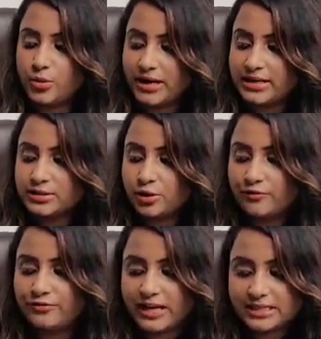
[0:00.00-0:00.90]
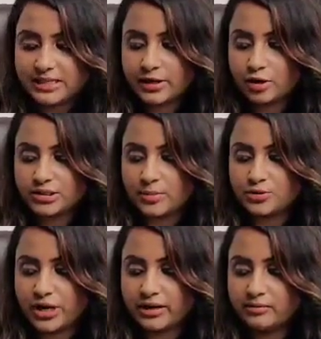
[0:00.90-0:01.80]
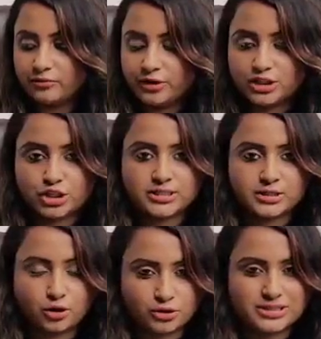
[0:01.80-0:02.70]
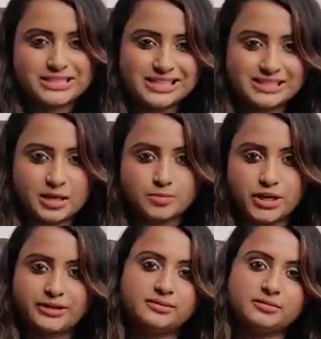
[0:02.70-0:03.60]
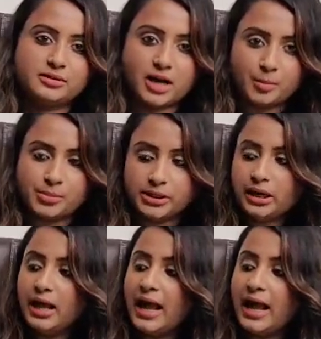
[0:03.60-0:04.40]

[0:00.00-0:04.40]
One is you're freezing your subject, which is your still subject, the couple,